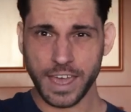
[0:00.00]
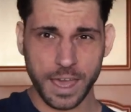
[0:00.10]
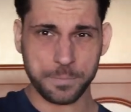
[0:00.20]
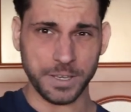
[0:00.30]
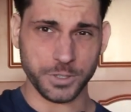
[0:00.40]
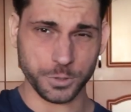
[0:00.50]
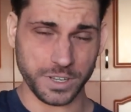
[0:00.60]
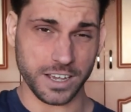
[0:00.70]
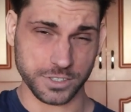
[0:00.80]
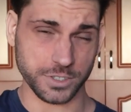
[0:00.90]
Happy
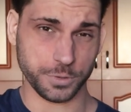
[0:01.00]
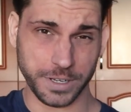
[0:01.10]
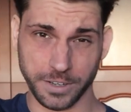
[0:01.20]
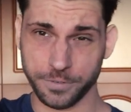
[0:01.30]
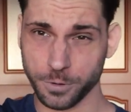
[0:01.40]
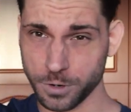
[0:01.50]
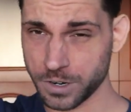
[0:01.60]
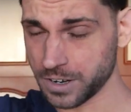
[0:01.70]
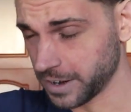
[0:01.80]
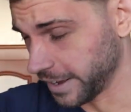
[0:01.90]

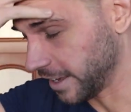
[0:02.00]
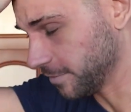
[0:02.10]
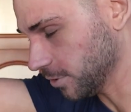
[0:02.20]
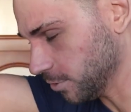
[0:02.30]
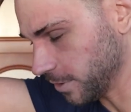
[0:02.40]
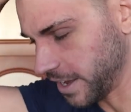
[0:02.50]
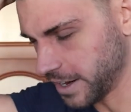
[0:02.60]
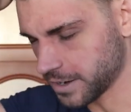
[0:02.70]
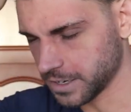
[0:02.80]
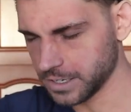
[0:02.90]
2024! I have a new
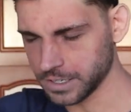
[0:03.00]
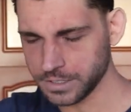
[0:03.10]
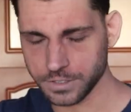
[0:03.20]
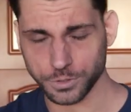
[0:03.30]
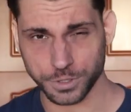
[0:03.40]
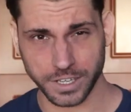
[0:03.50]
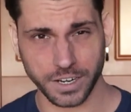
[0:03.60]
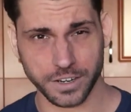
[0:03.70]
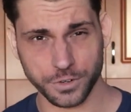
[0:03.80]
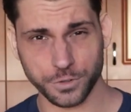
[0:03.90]
haircut, new
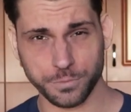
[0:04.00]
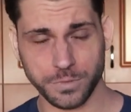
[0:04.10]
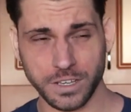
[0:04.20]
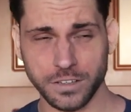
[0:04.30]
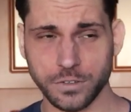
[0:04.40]
hair, new me,